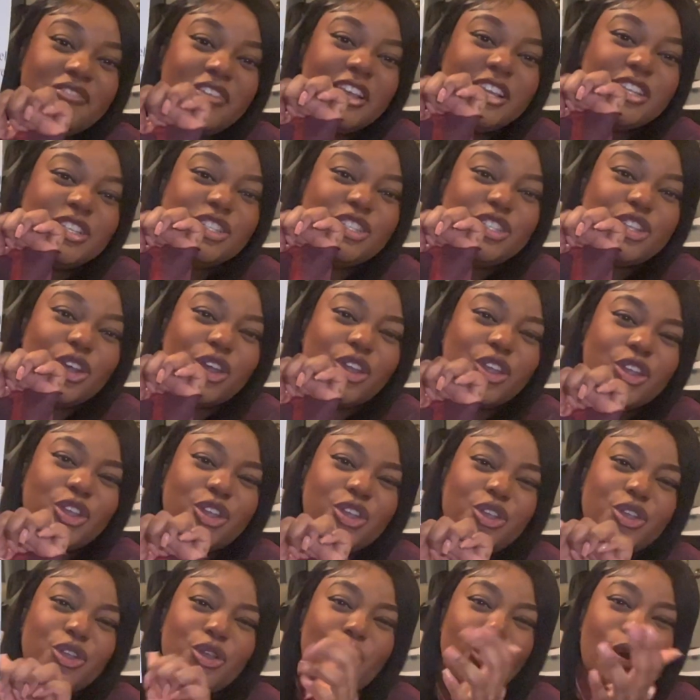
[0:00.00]
and
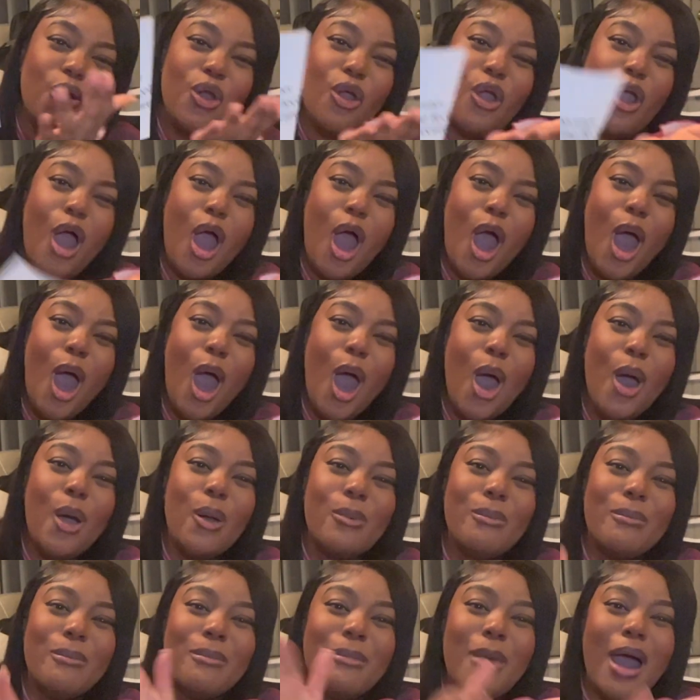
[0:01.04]
secure,
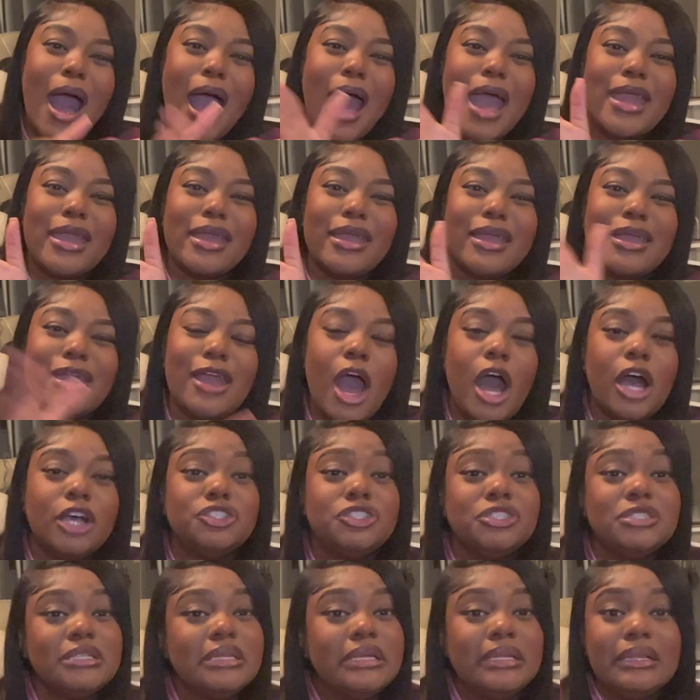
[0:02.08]
oh my God,
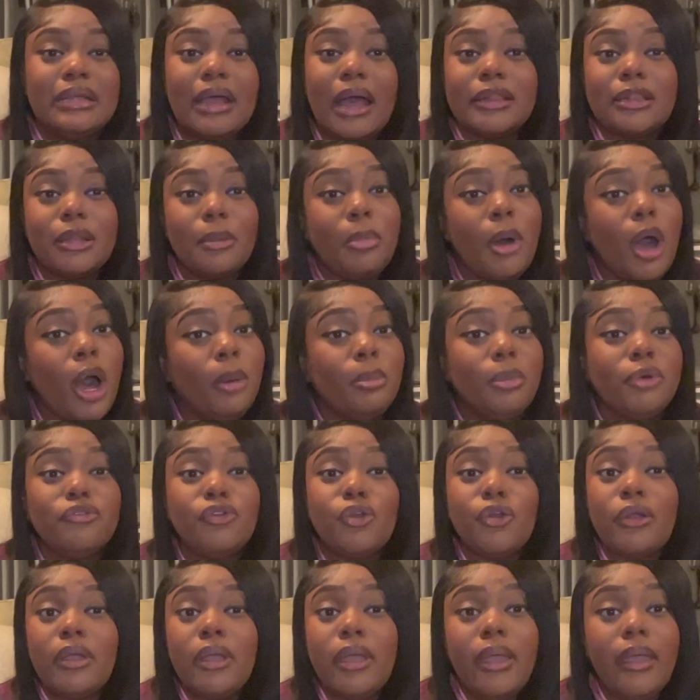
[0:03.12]
she's even at the palm of
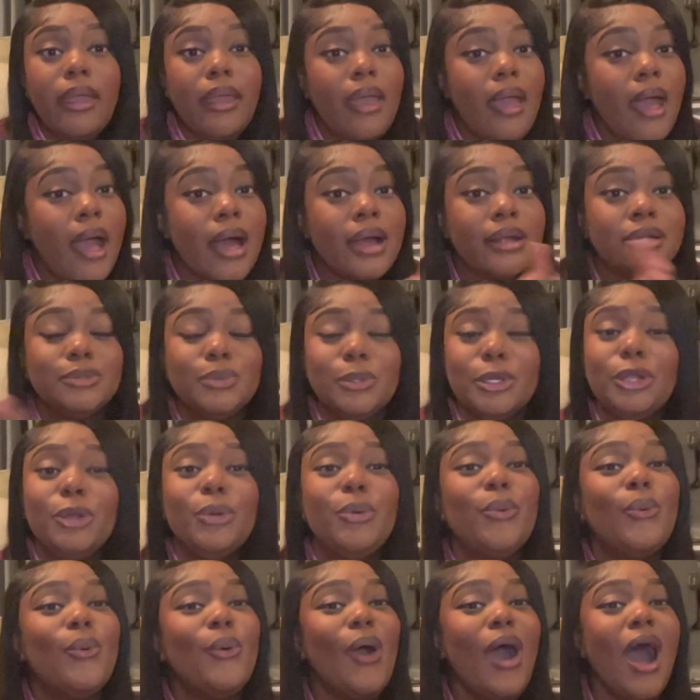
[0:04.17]
your hand. What do you
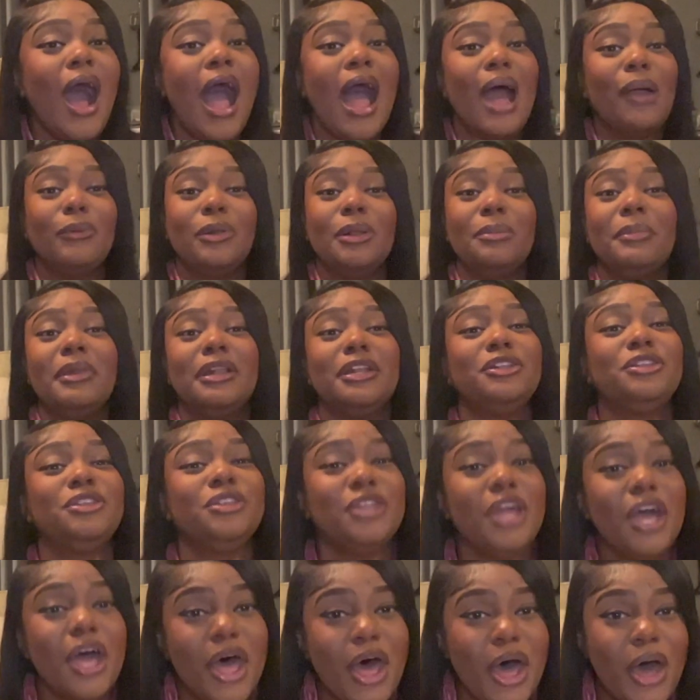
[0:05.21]
want? What do you mean to
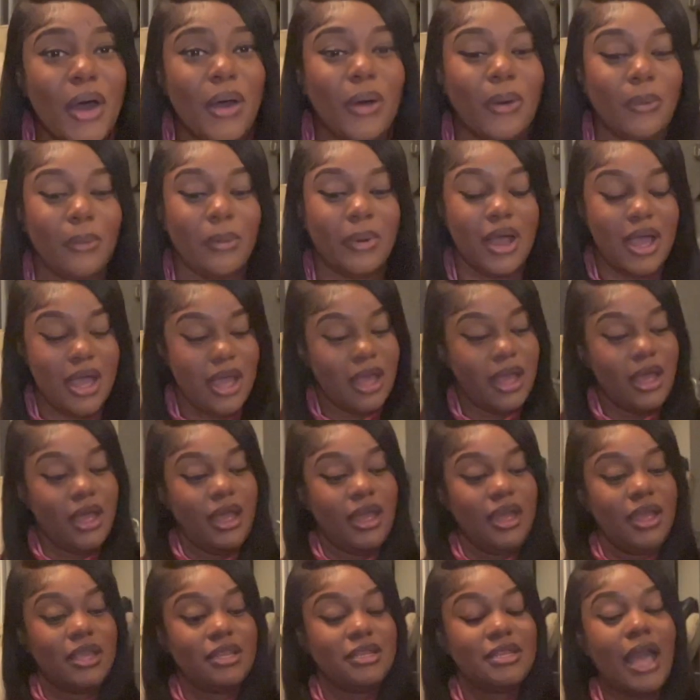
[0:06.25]

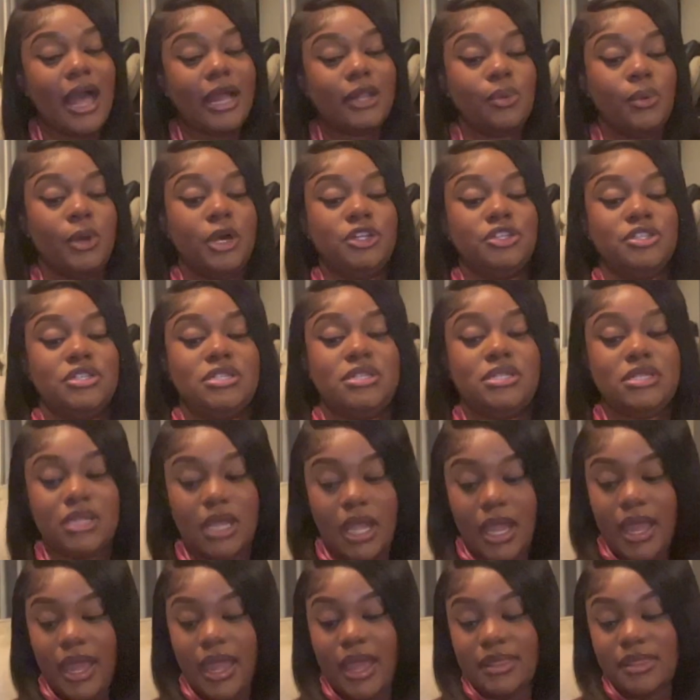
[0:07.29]
do? Y'all don't
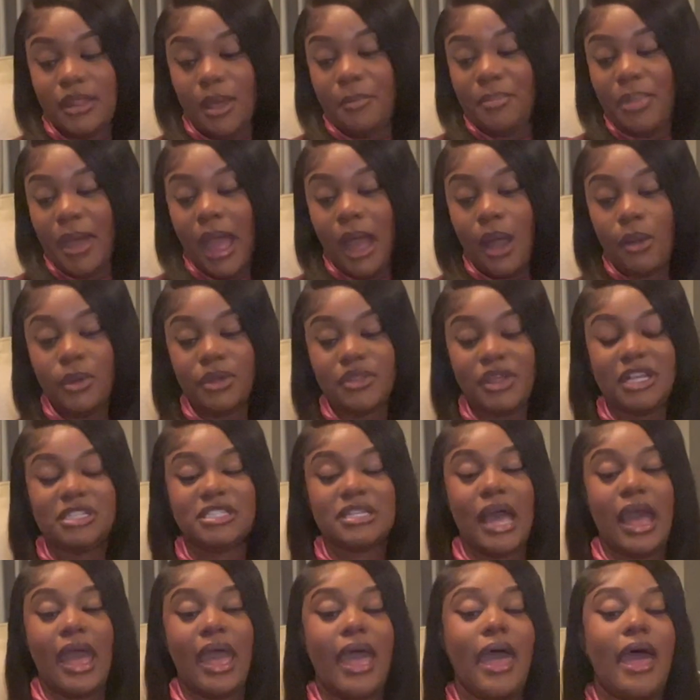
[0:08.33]
understand the power that
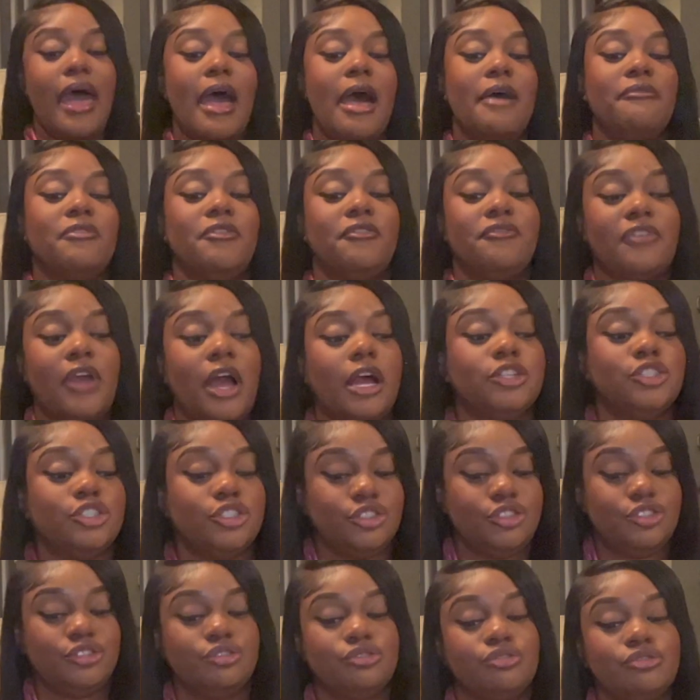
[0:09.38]
y'all have if y'all
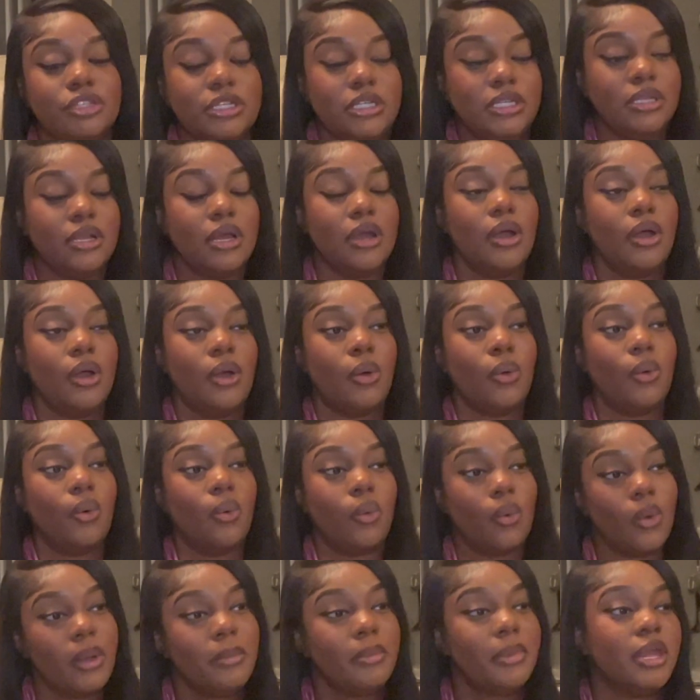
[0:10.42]
just treat
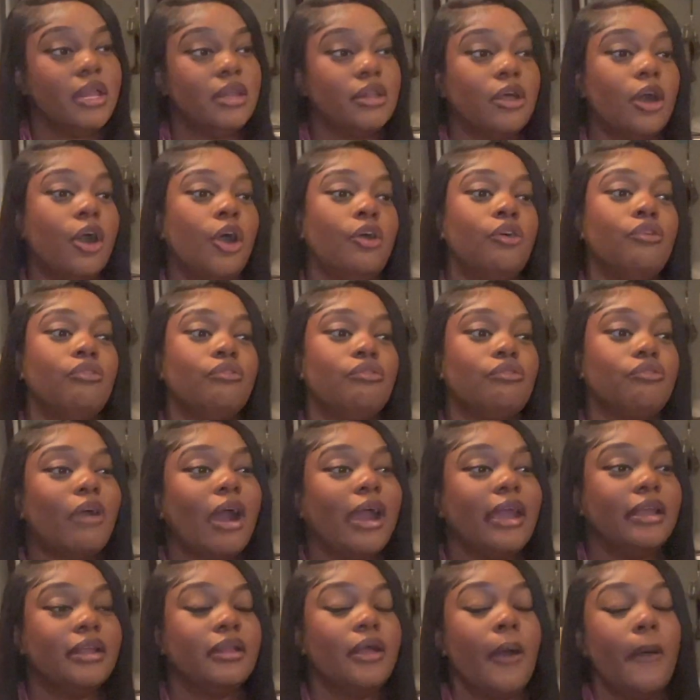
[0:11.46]
women
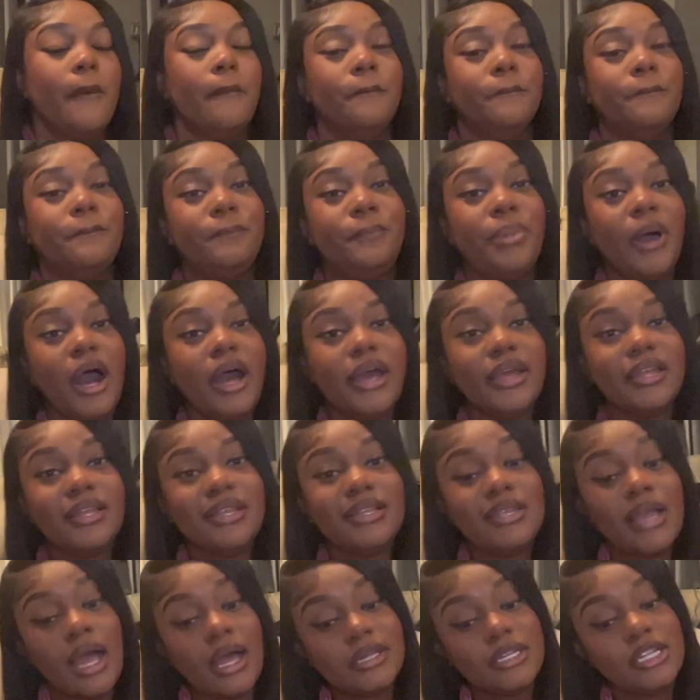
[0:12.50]
right. But
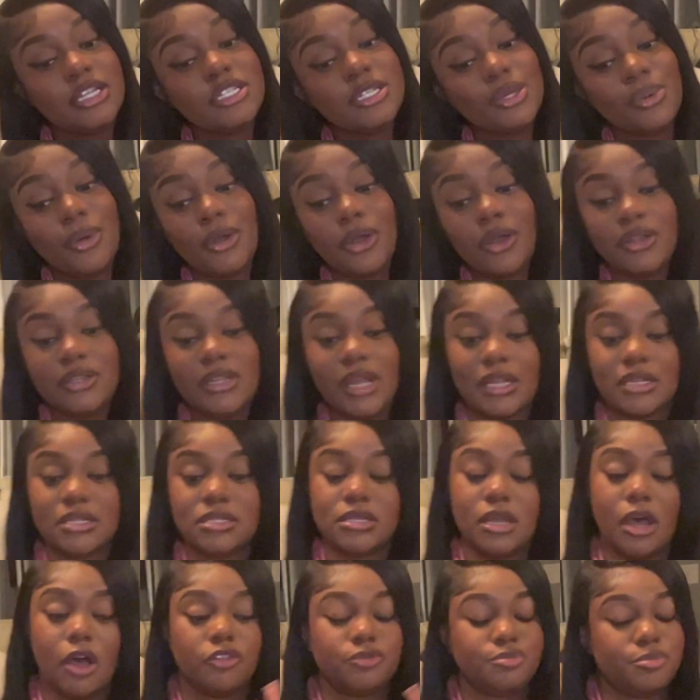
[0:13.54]
y'all need to work on yourselves